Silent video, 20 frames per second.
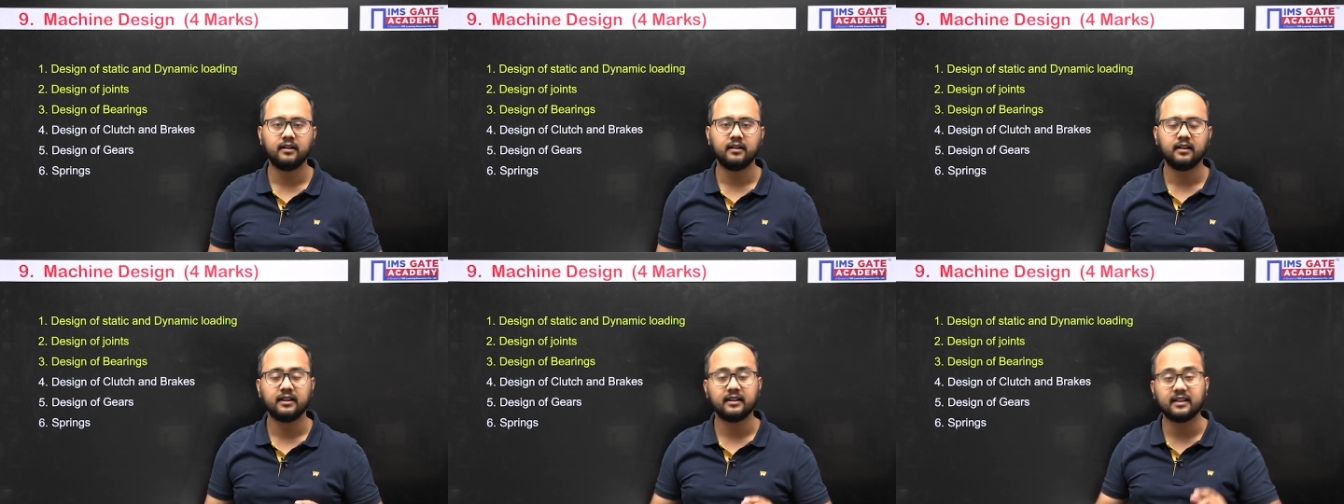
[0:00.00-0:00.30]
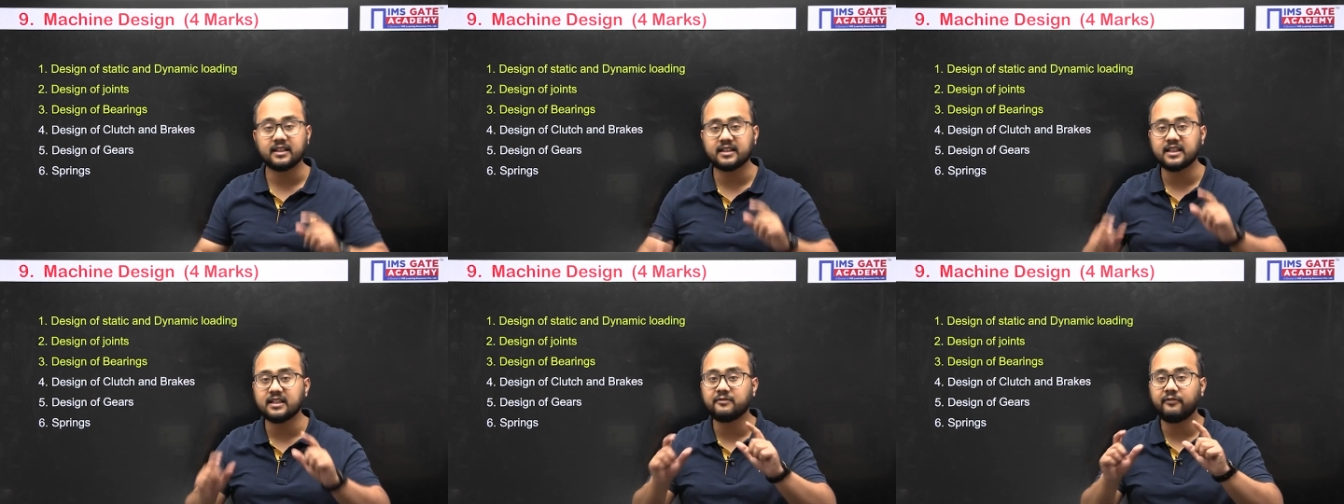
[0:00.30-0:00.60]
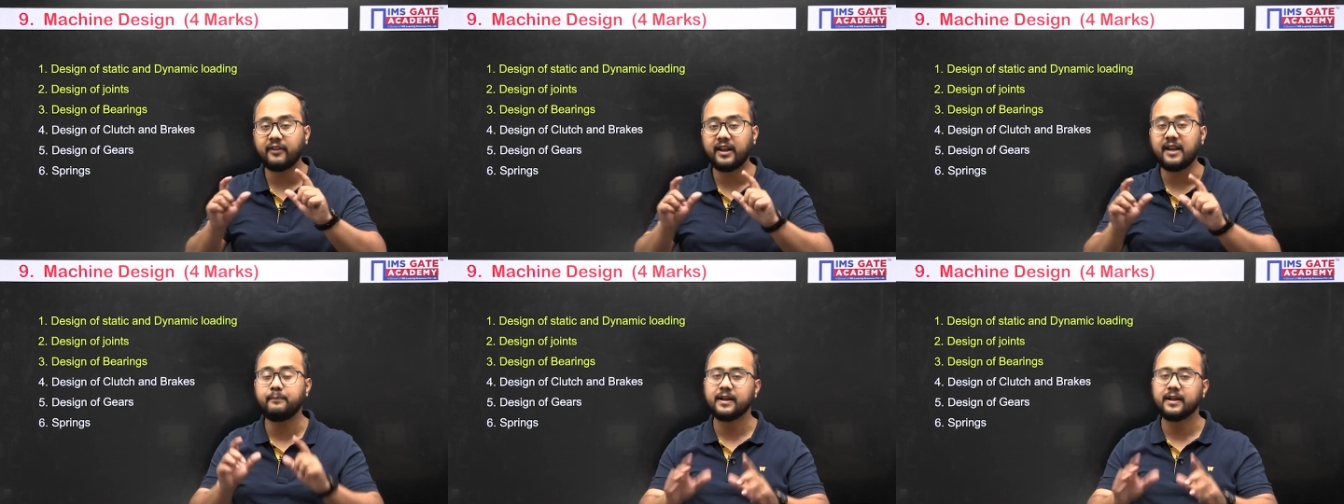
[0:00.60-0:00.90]
This is
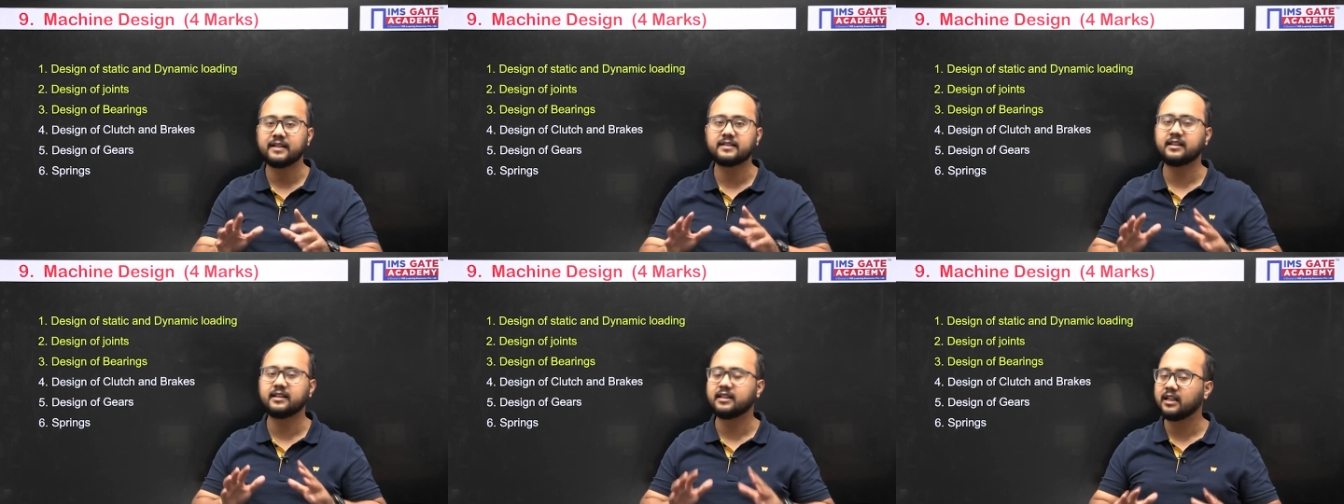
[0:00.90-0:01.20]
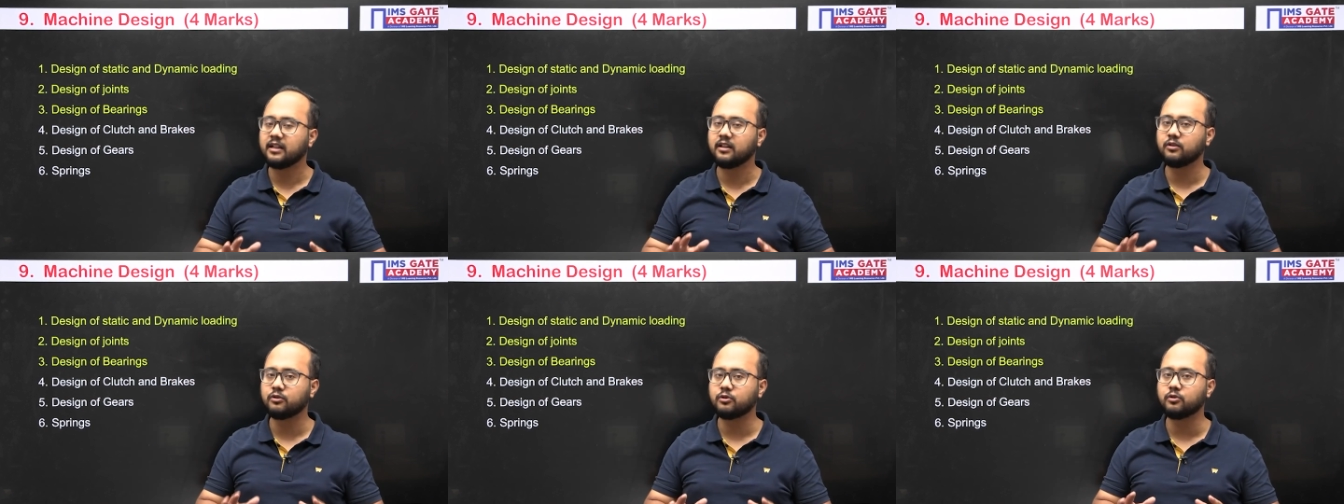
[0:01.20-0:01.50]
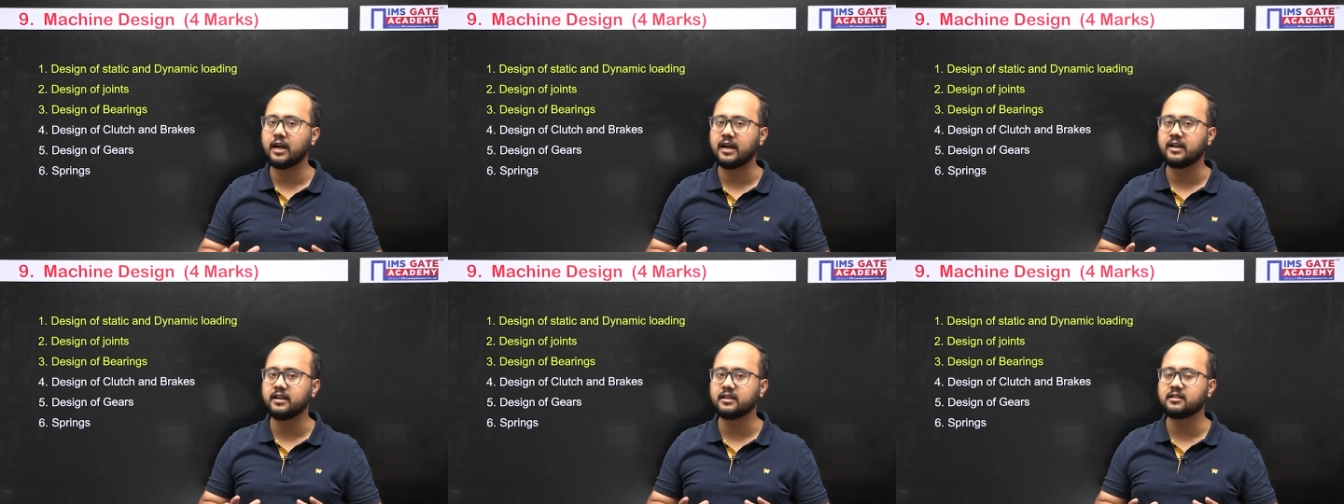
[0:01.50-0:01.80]
very basic thing you should
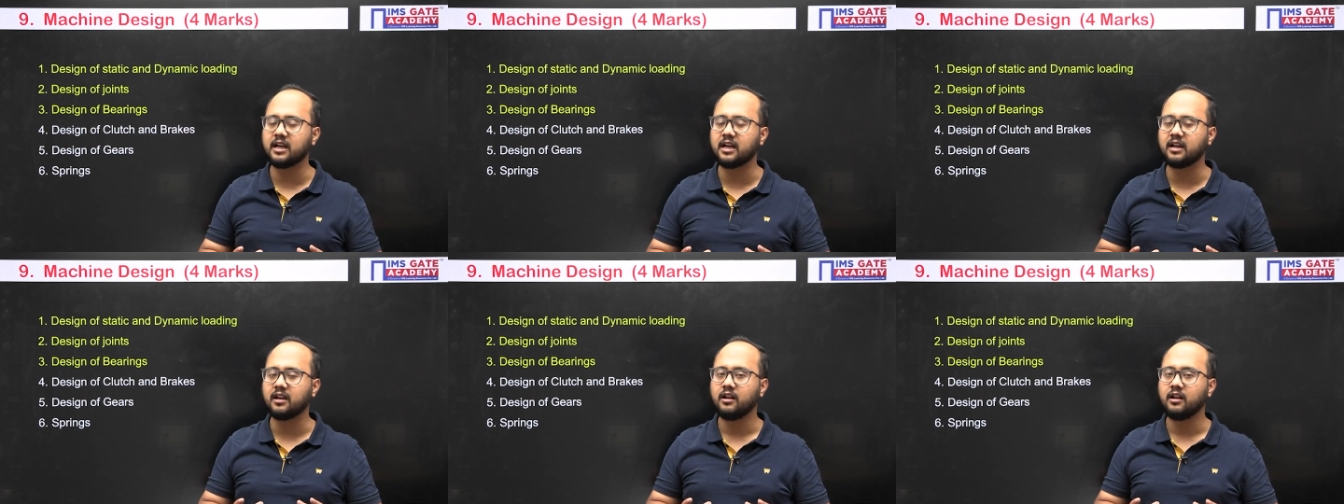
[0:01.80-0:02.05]
understand.